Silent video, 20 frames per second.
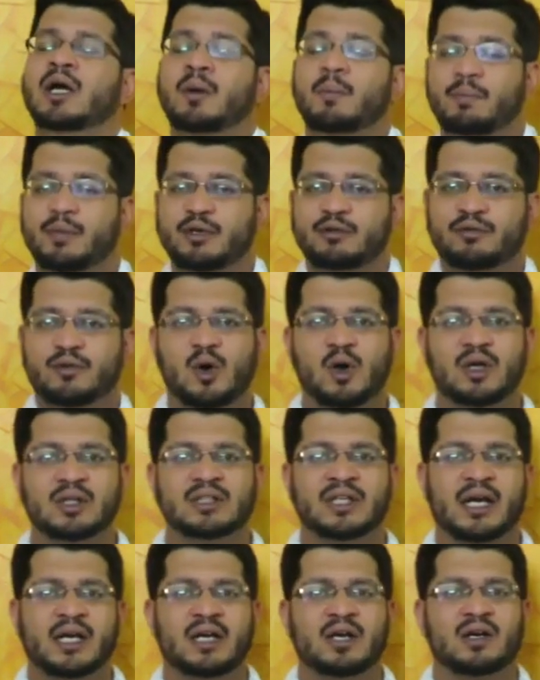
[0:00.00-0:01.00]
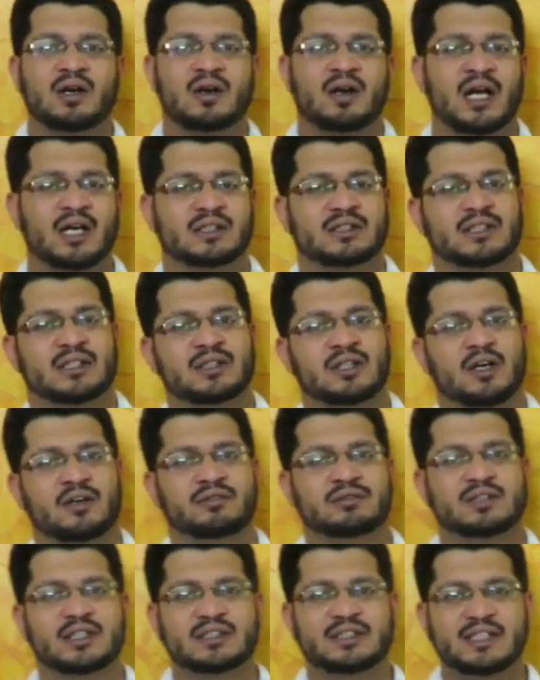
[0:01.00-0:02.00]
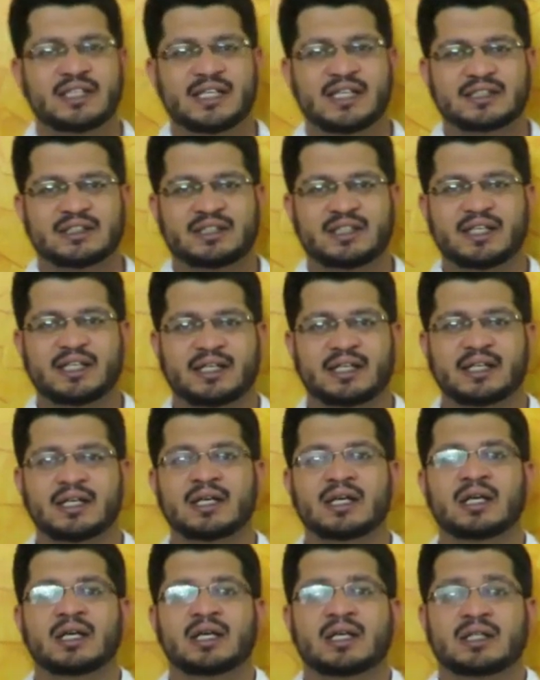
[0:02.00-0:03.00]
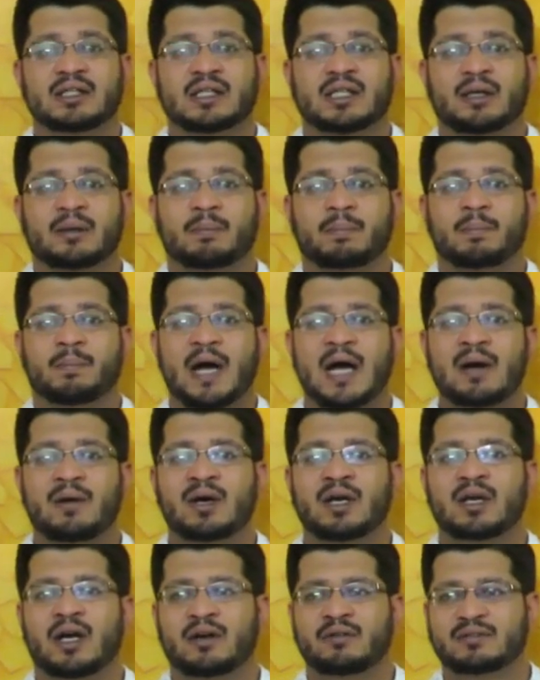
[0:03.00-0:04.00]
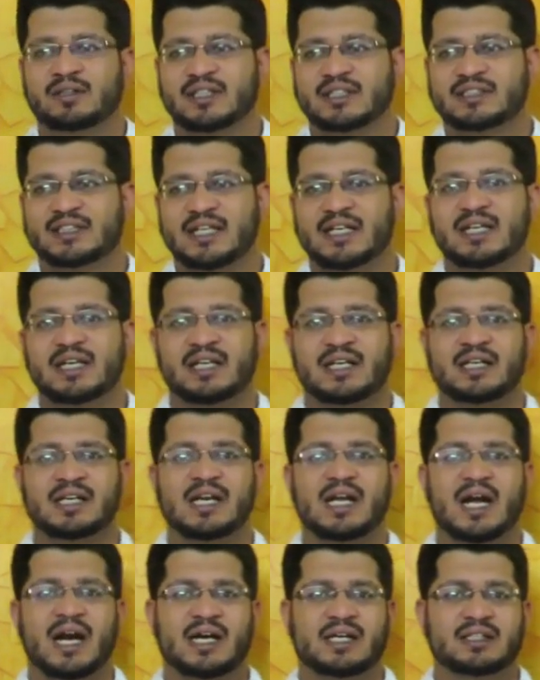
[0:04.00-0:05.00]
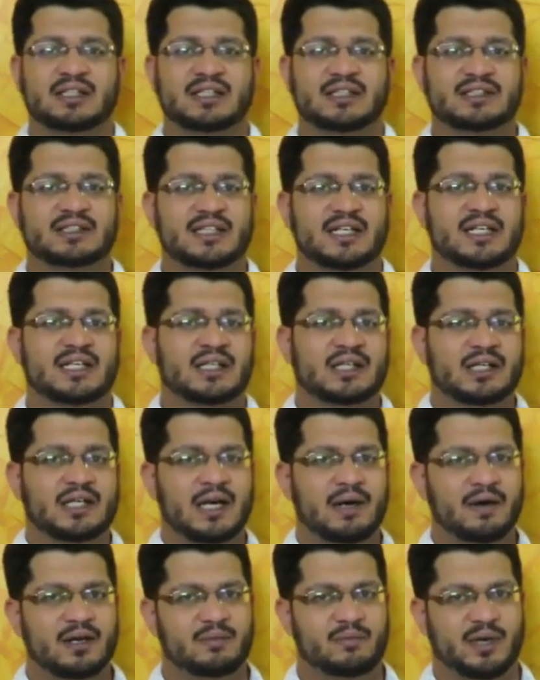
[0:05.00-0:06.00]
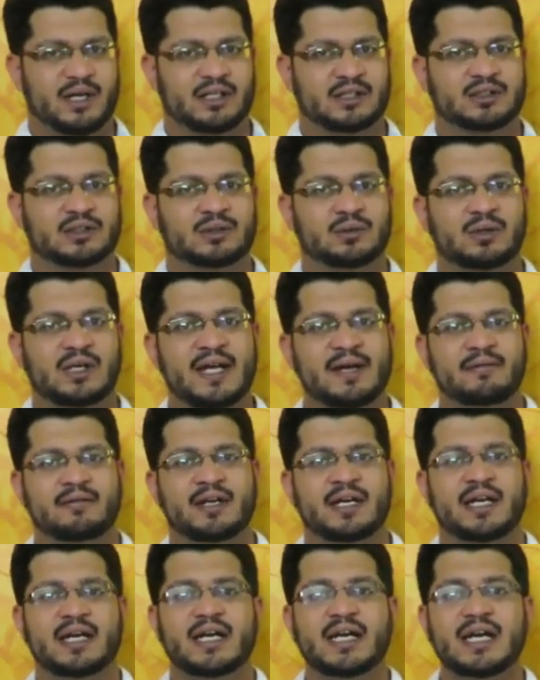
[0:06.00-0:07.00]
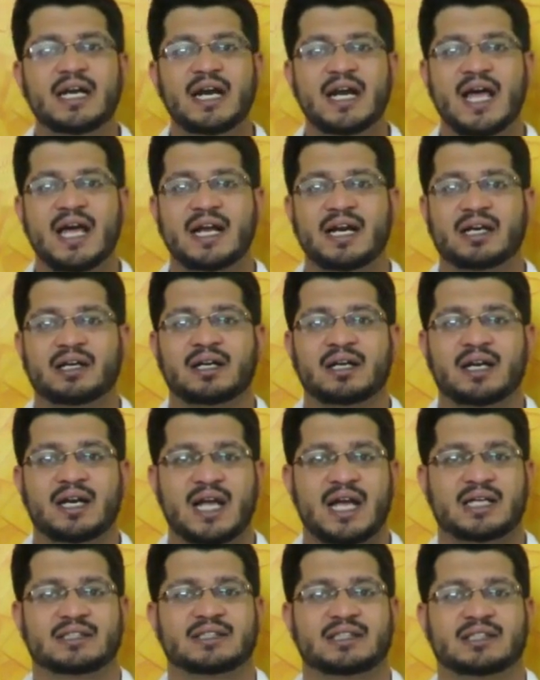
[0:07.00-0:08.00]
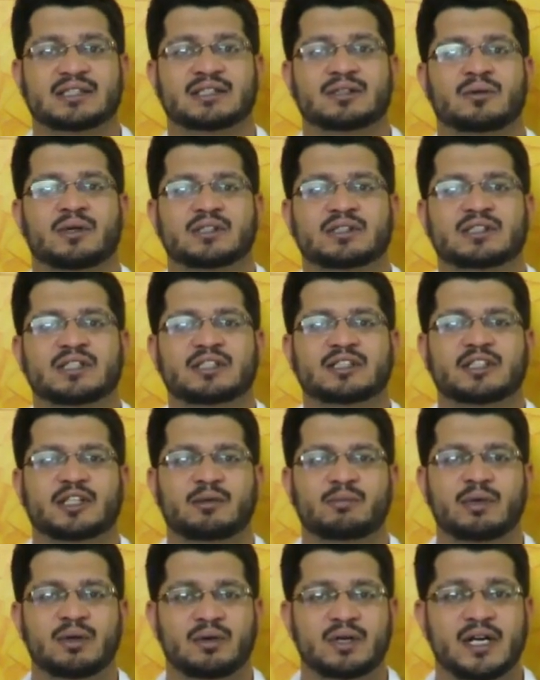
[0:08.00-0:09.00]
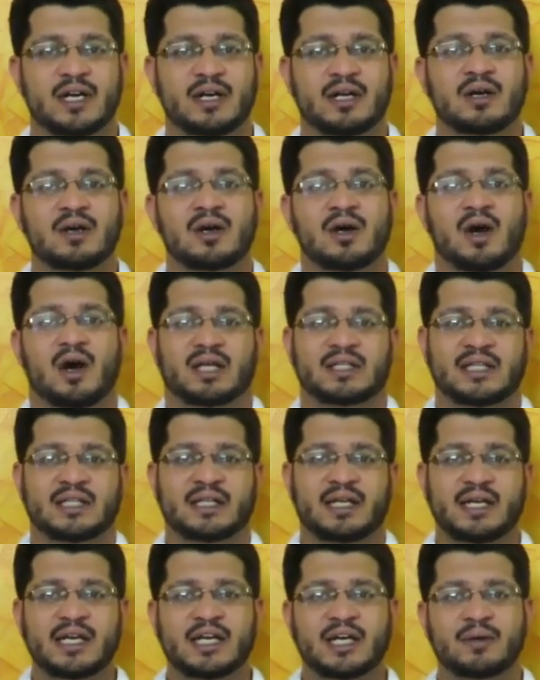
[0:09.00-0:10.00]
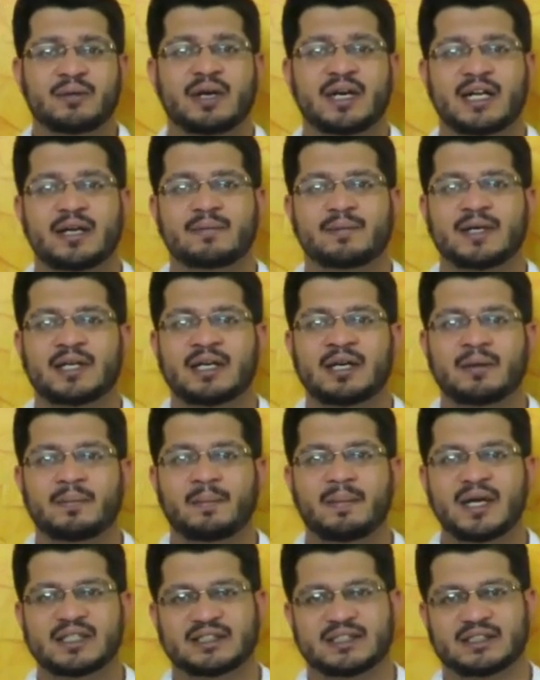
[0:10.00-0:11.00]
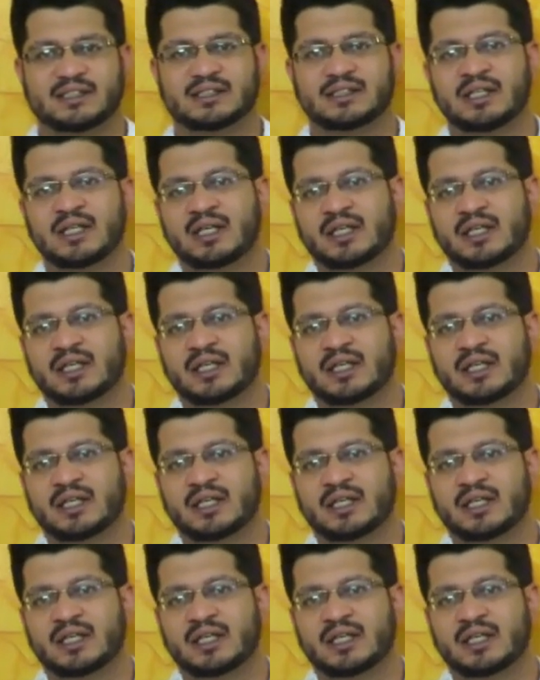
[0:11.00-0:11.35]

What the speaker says: Before the introduction of the GST, the power of the central and the state governments to levy indirect taxes was distributed on an equitable basis.